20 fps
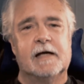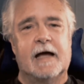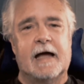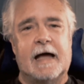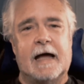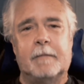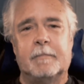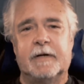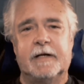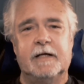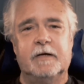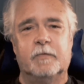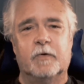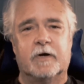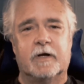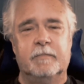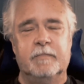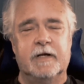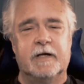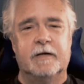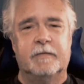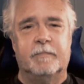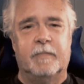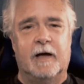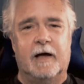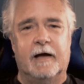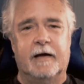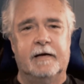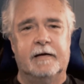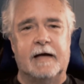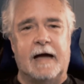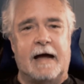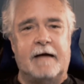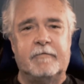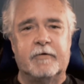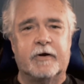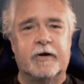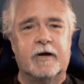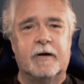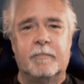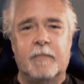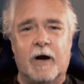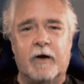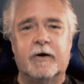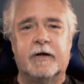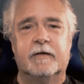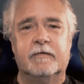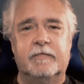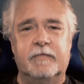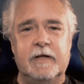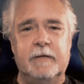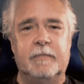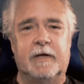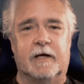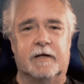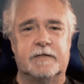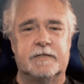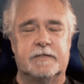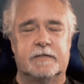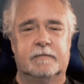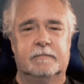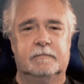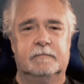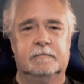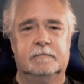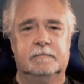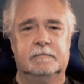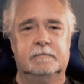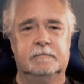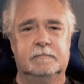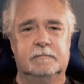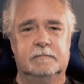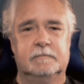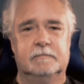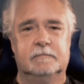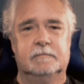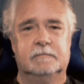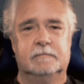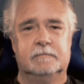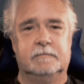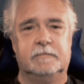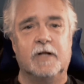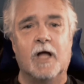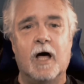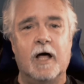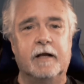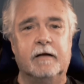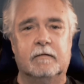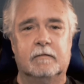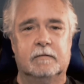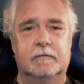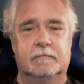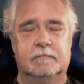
How many were committed by African-American females? None.